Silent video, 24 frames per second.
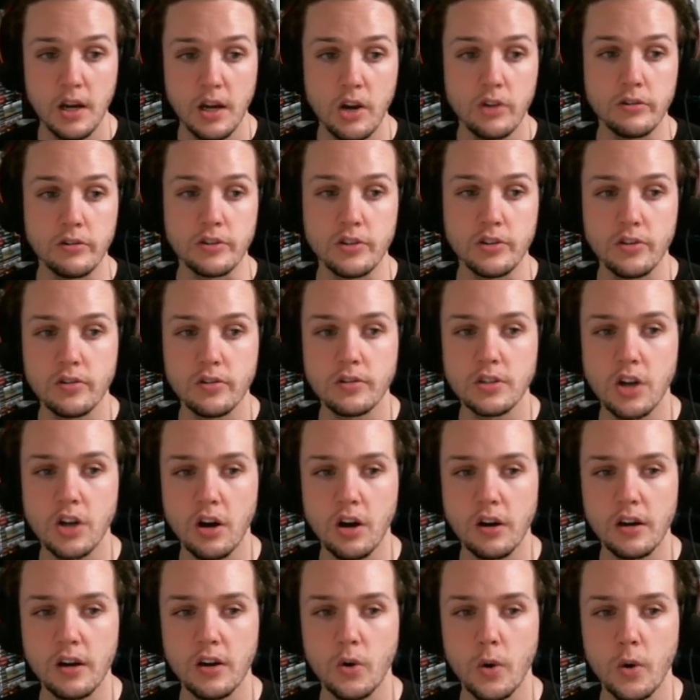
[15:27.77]
Return
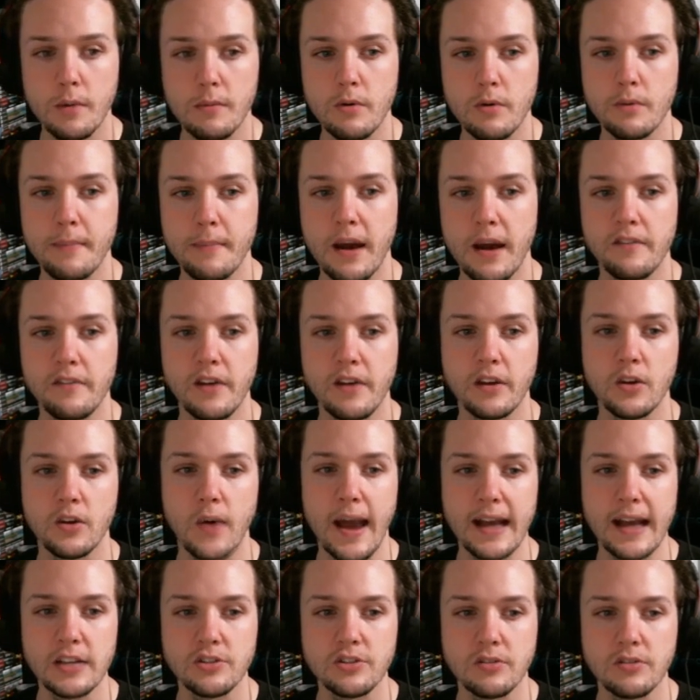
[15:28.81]
target equipment with mana value
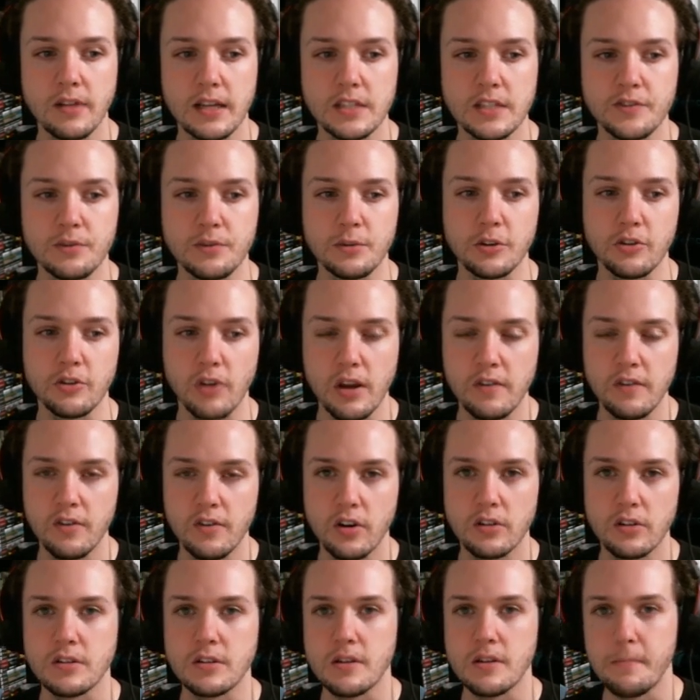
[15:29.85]
X or less from your
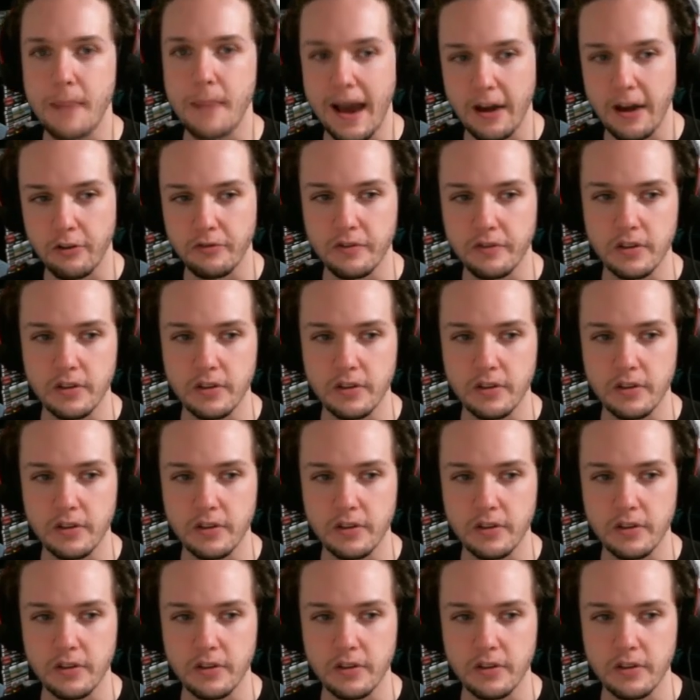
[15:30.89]
graveyard to the battlefield.